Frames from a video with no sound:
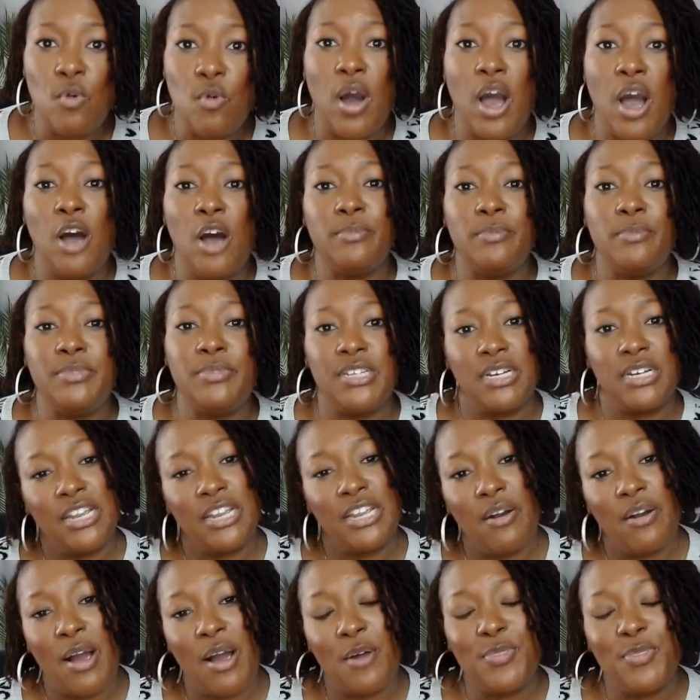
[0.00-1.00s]
will help to
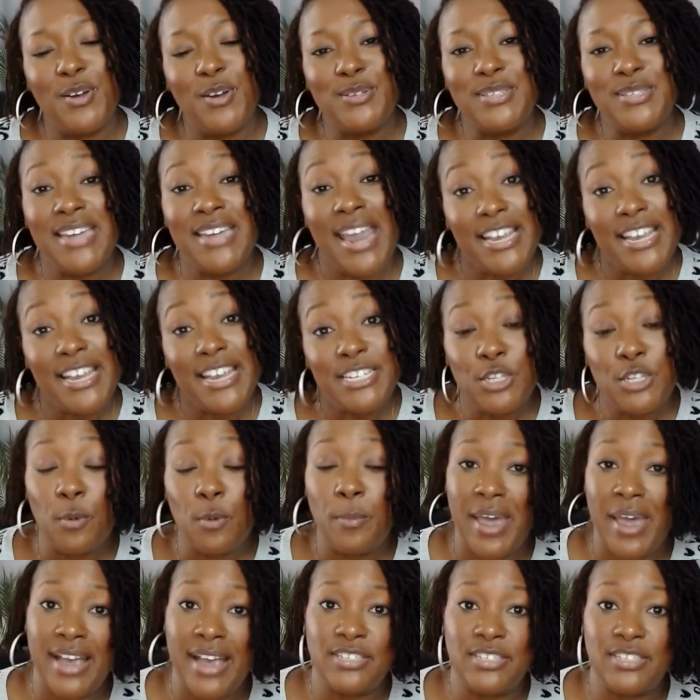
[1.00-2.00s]
clear out those nasal
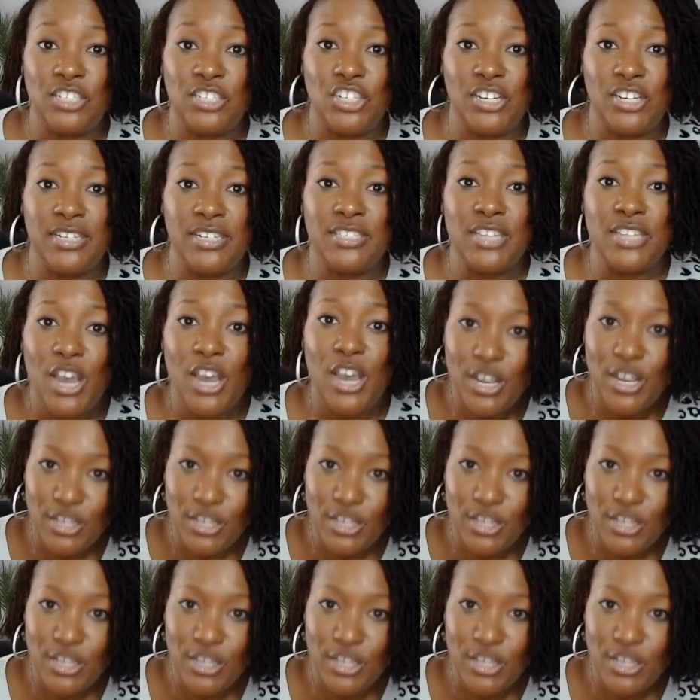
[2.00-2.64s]
passages